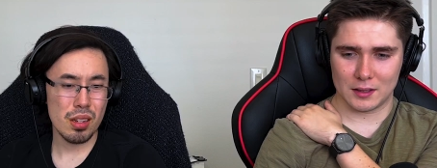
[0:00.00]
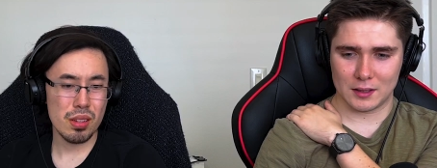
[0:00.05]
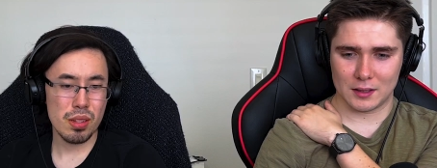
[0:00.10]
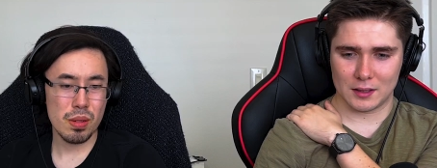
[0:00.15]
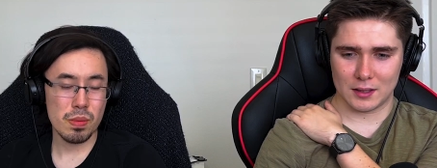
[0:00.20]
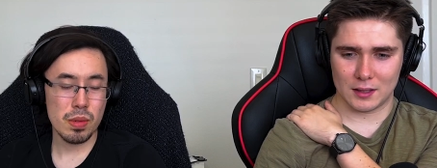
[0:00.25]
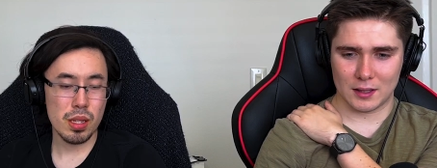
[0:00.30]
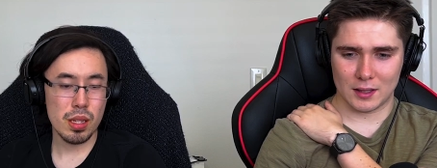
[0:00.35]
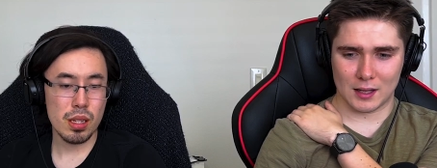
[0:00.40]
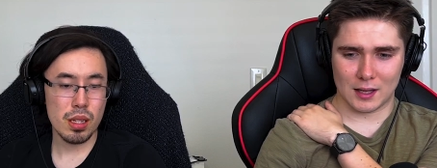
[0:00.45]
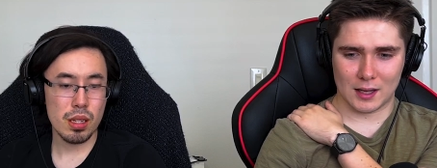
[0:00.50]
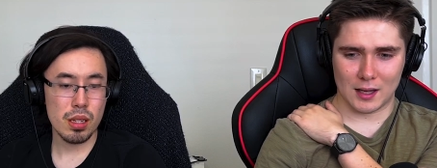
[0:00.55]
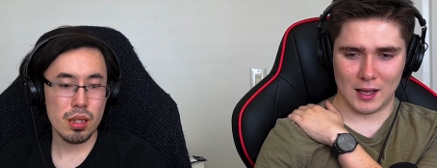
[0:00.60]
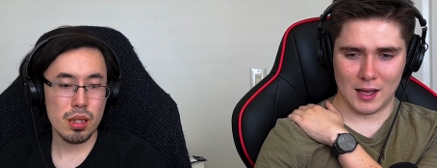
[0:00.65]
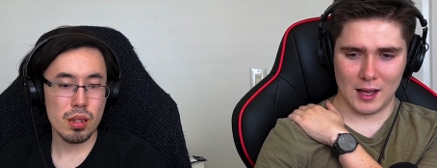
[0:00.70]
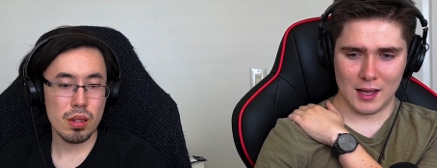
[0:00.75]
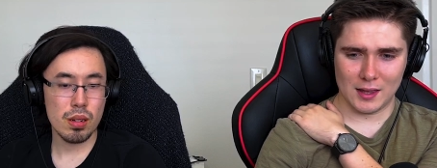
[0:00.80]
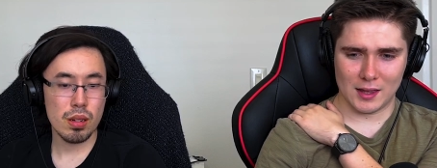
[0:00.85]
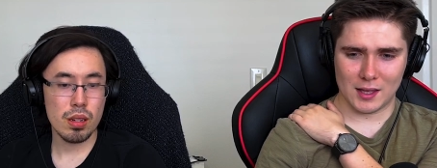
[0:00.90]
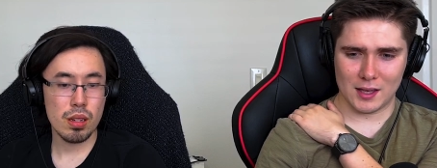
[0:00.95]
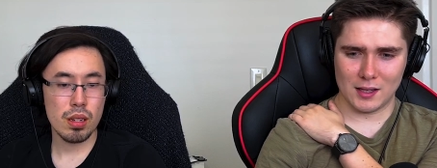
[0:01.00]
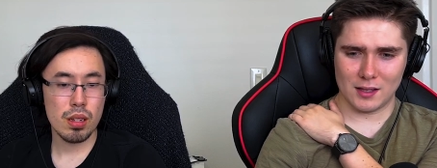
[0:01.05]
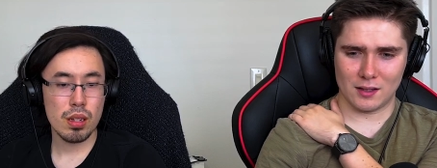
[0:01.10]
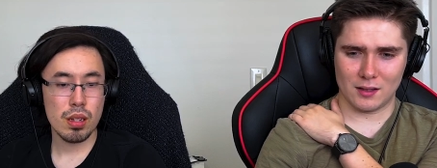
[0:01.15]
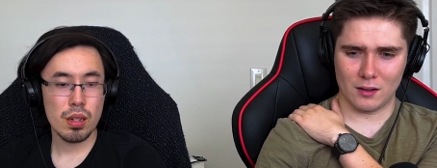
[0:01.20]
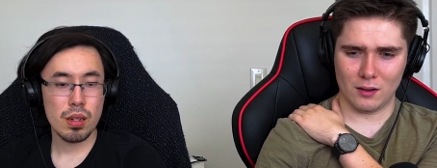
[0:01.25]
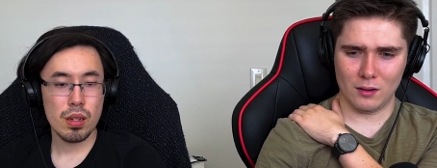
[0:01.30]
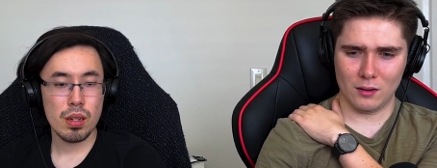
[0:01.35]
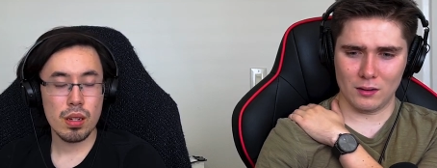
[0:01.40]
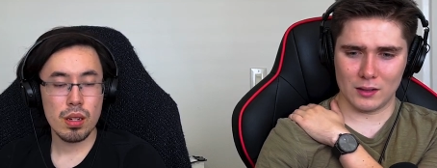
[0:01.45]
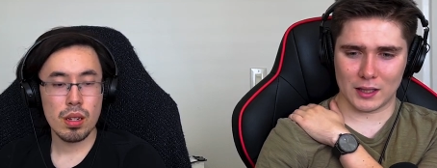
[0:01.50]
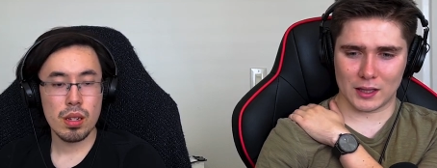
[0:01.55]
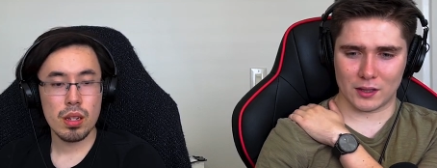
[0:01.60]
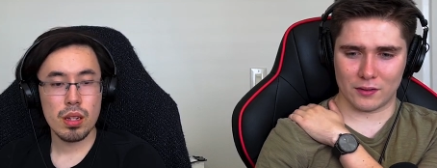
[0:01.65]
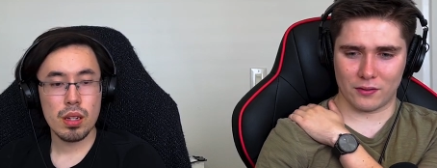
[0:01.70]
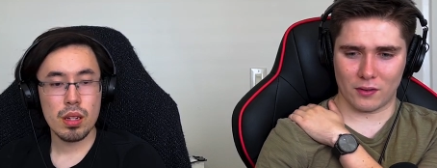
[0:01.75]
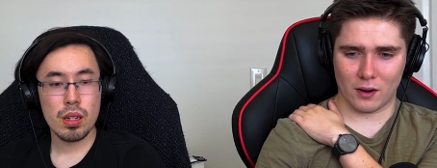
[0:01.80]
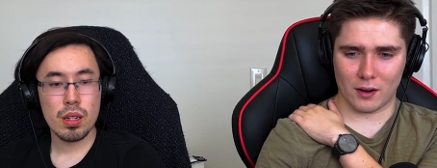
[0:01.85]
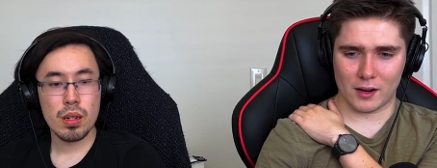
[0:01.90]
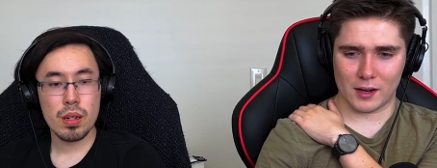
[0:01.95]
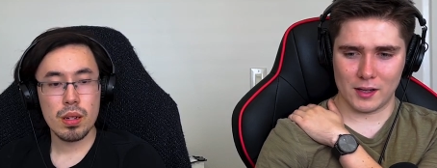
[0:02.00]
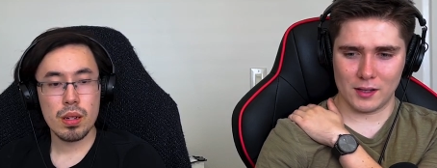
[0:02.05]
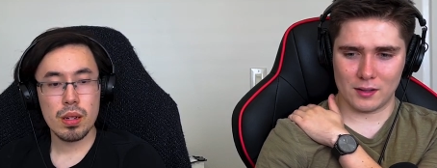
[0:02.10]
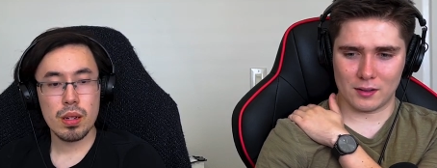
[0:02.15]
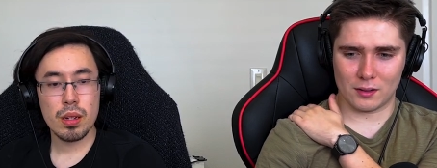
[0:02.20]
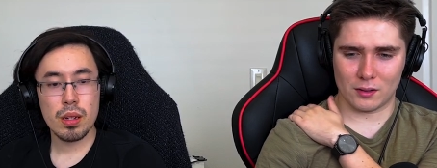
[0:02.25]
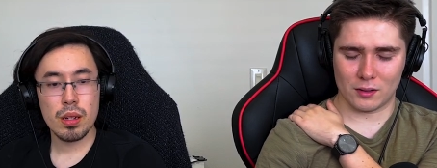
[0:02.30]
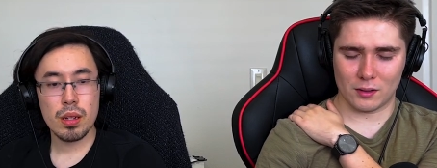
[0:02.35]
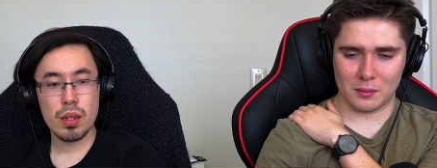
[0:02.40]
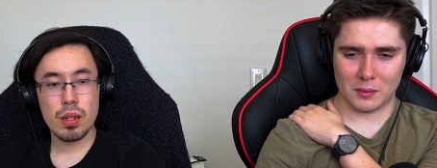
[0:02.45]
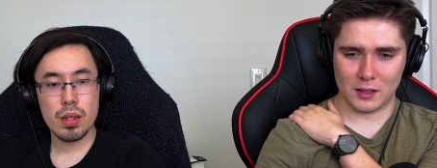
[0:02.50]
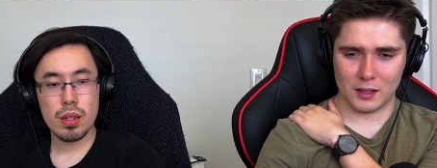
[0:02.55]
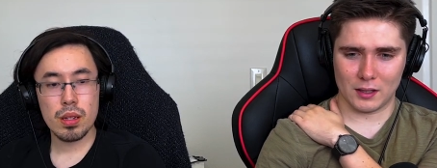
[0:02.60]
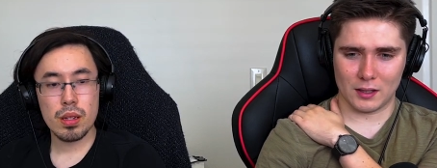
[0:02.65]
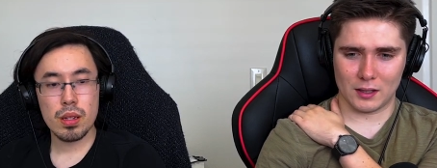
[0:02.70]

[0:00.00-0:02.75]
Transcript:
Speaker 1: something? I think so, like the Far East or something.